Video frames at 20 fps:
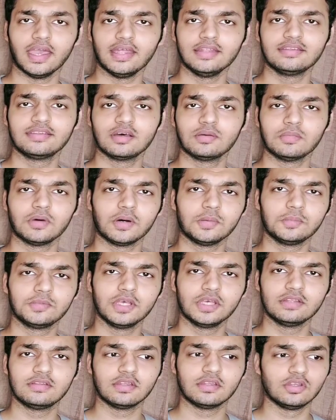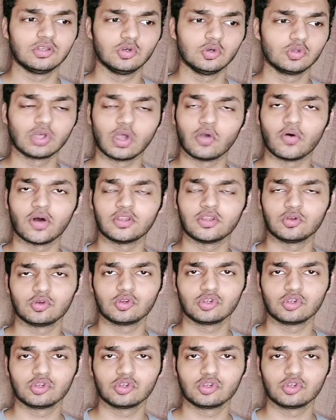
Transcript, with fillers: and some updates and news I wanted